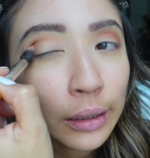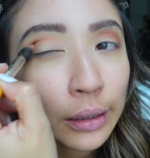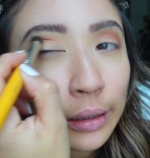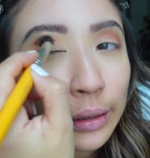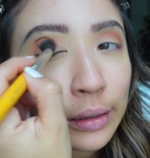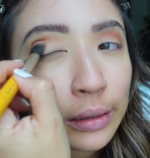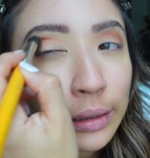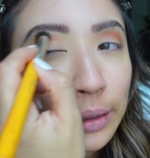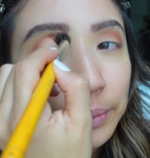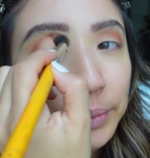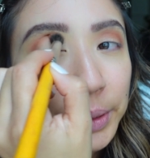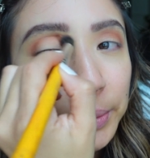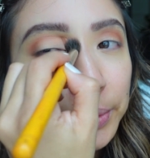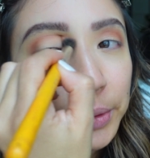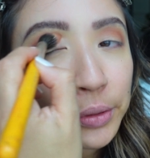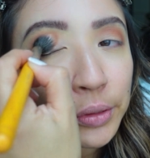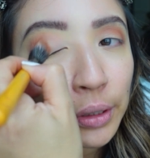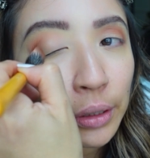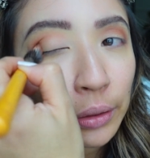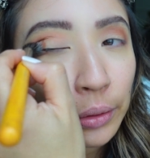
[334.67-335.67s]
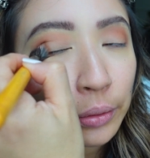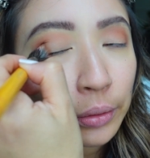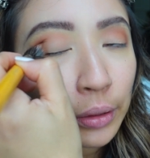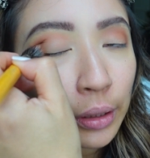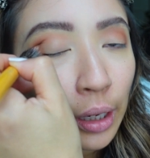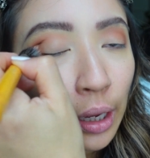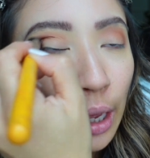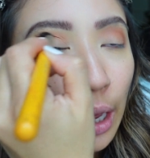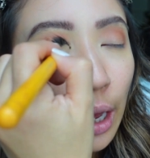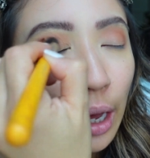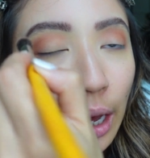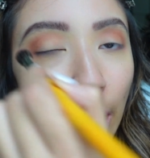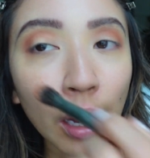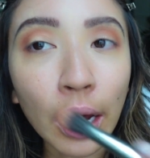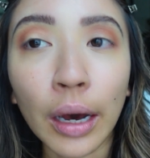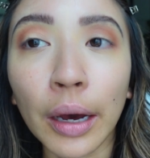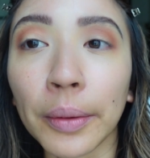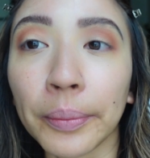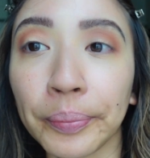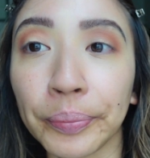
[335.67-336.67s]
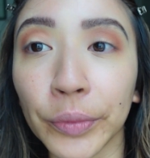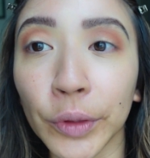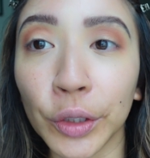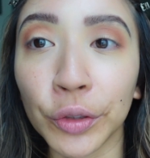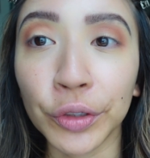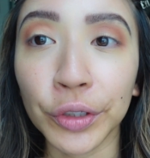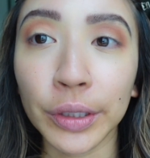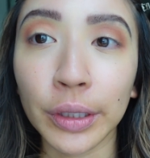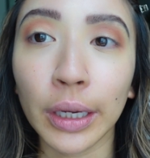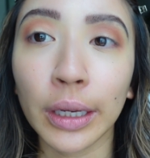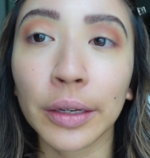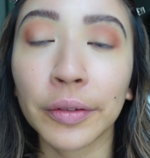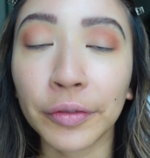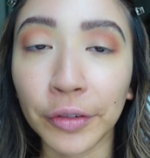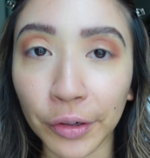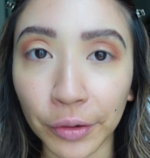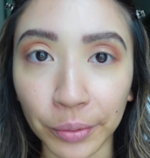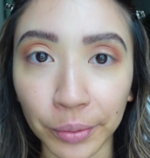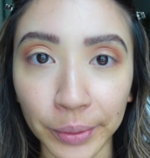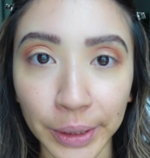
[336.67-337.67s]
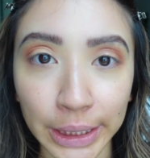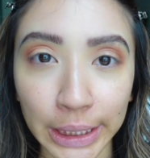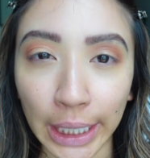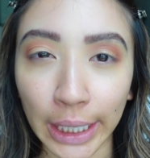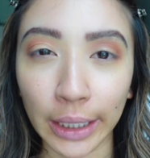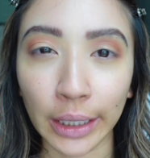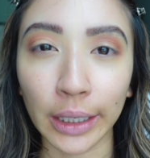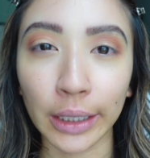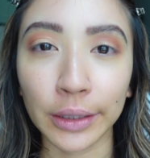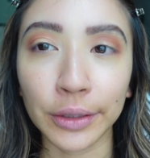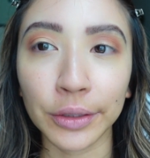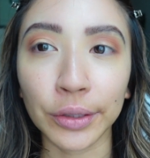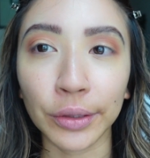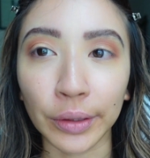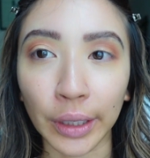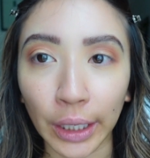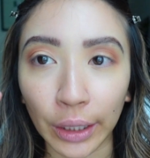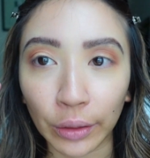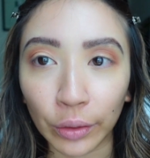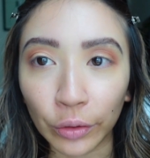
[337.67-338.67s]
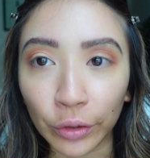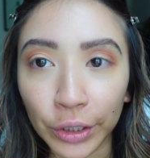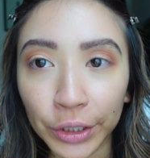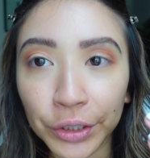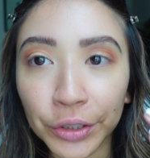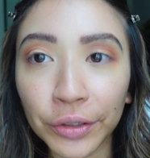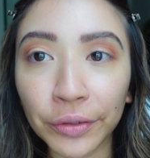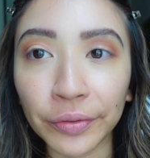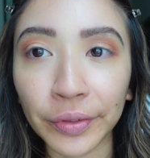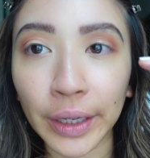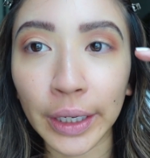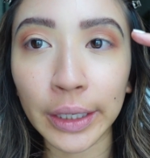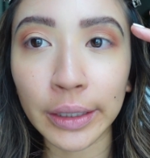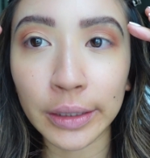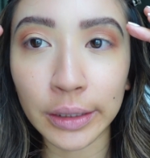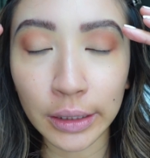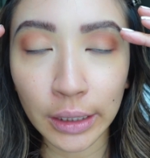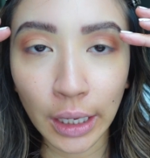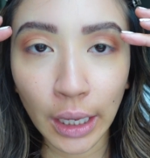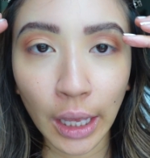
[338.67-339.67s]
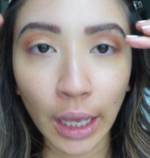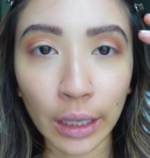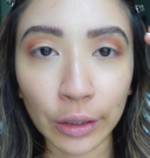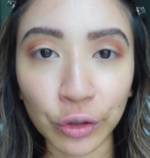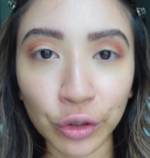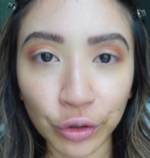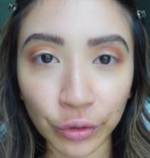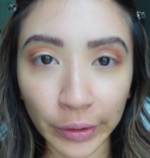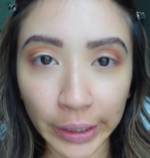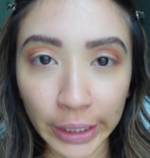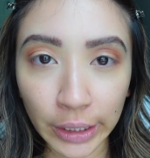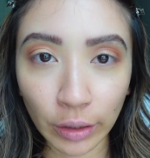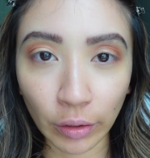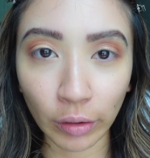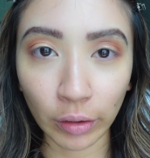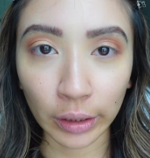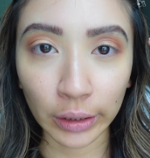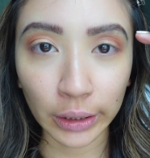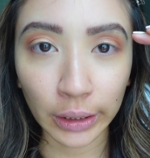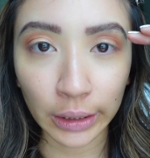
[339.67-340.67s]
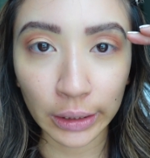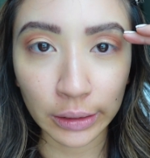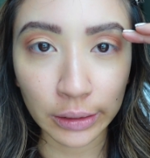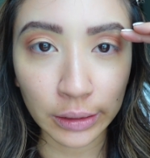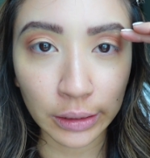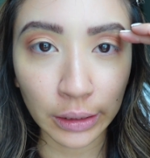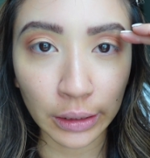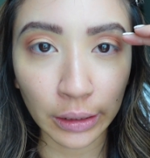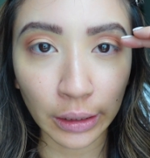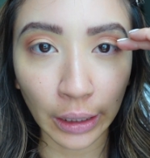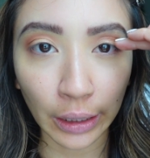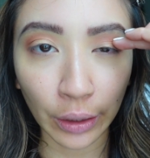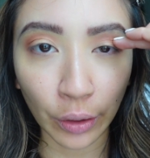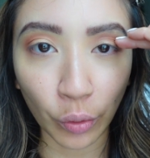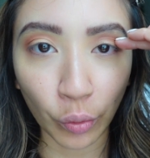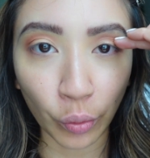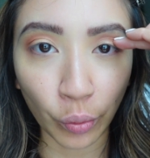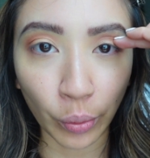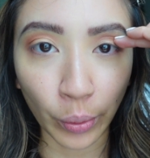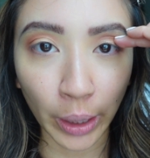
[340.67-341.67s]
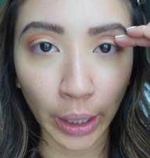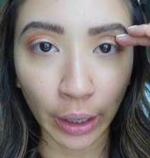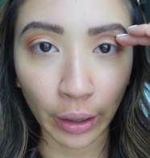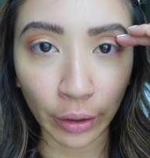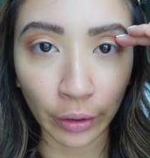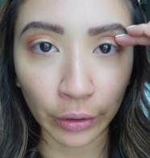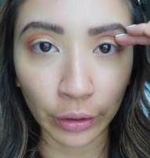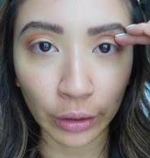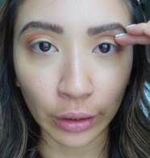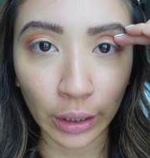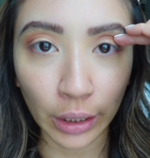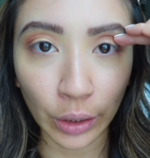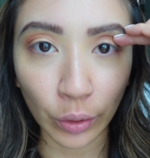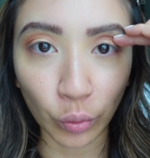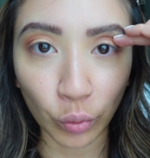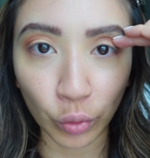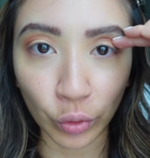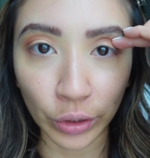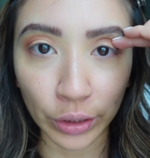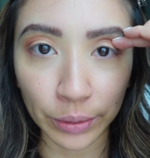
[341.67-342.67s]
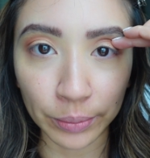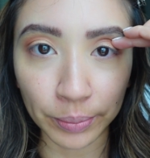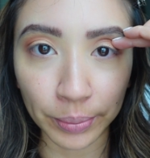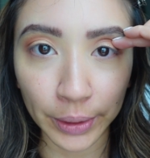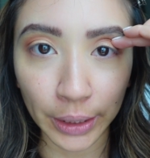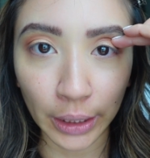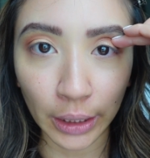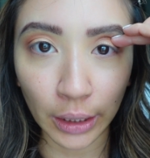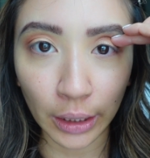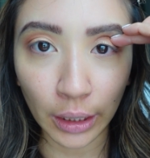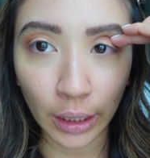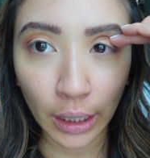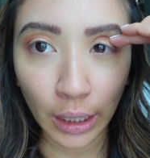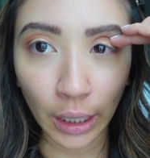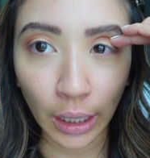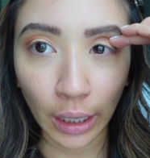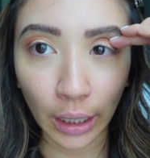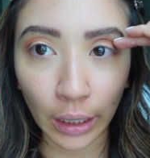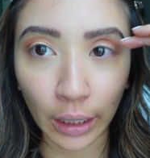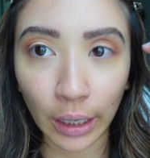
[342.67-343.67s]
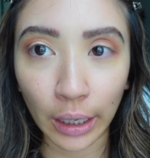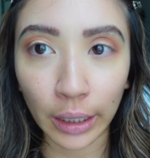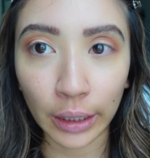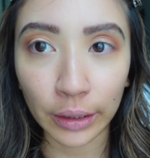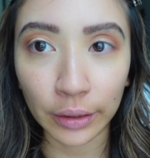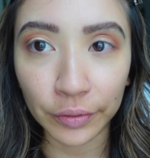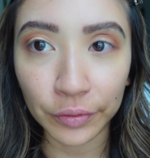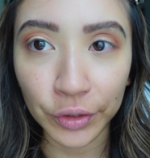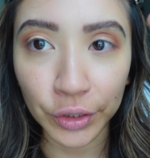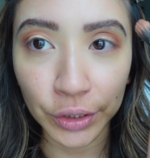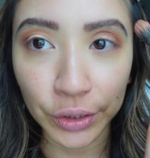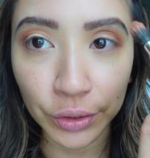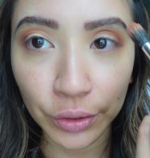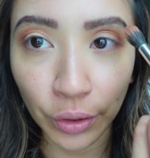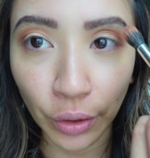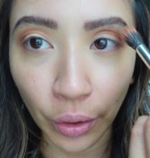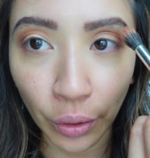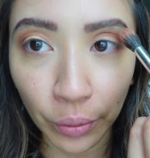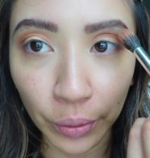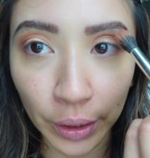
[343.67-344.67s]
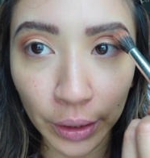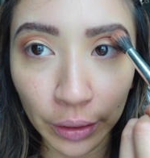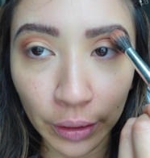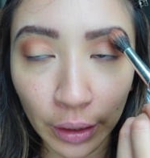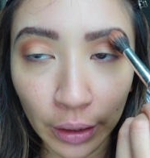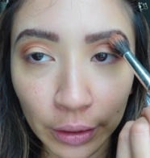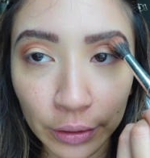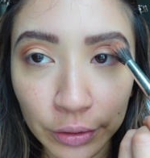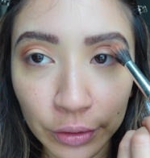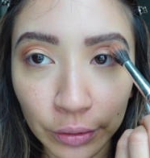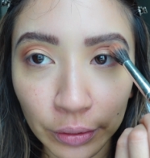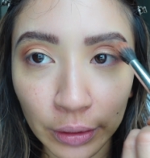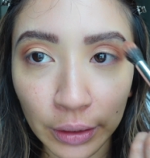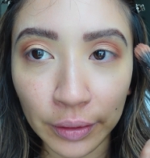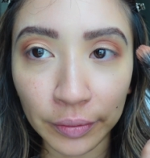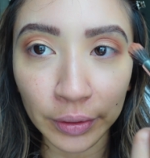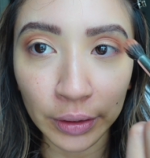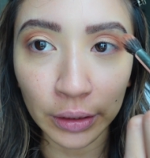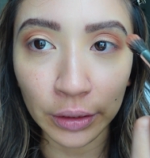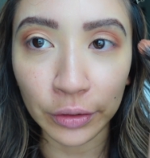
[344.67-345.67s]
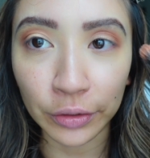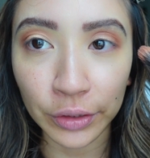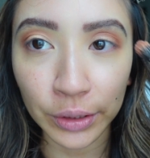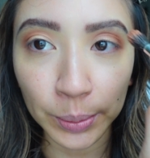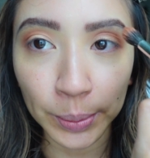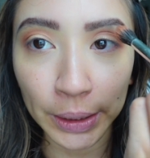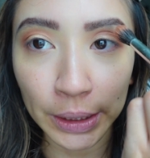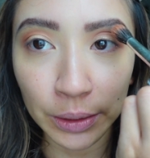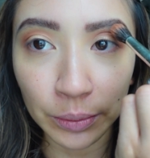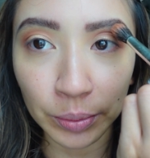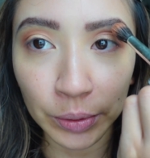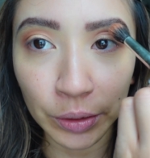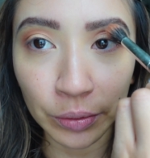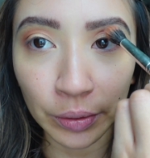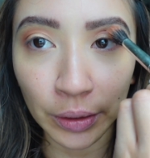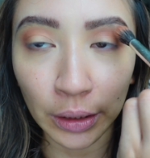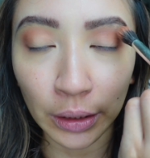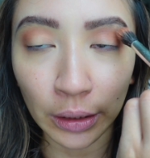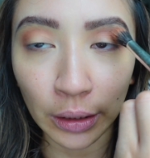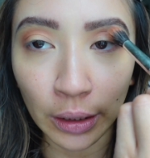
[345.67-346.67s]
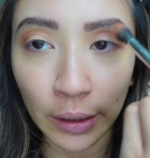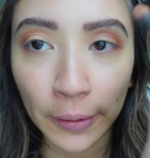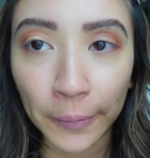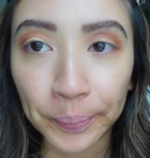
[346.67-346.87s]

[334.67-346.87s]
because some people don't, you just kind of create it. So like look at your face straight on and see like where it would be and kind of just go in there. So leave a little space between